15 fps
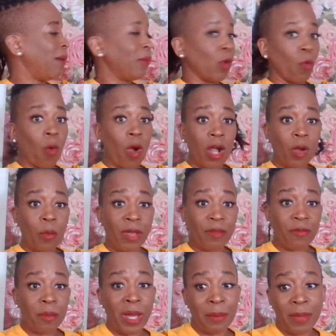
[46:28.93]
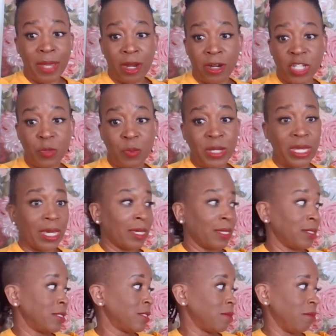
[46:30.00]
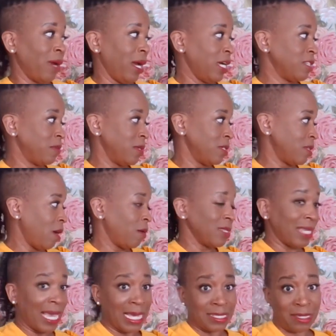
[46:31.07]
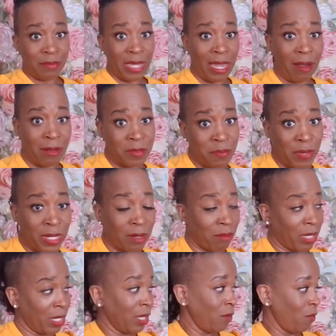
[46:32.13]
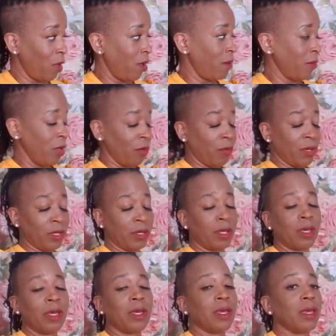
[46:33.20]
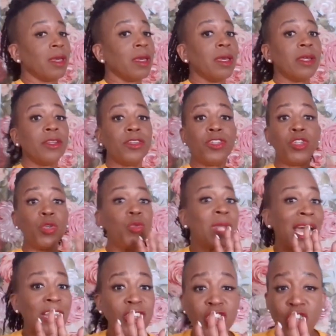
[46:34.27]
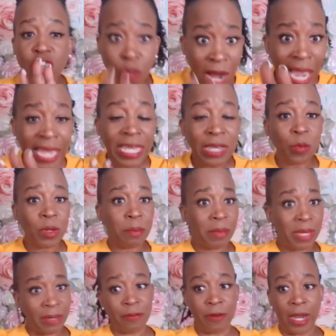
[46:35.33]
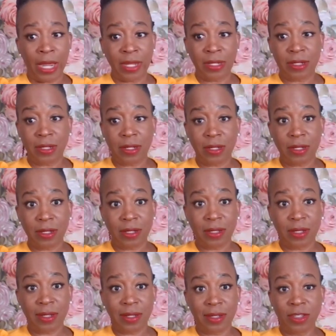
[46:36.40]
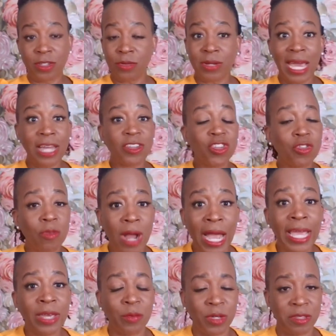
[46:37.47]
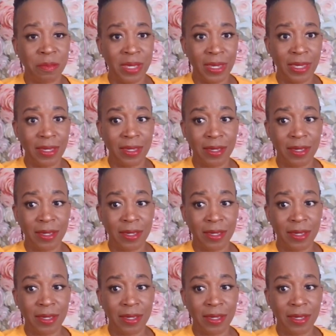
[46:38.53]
walk away from my marriage because my husband is always asking me how I'm spending money and where I'm going. Do not try it with me, friend. Do not try it with me.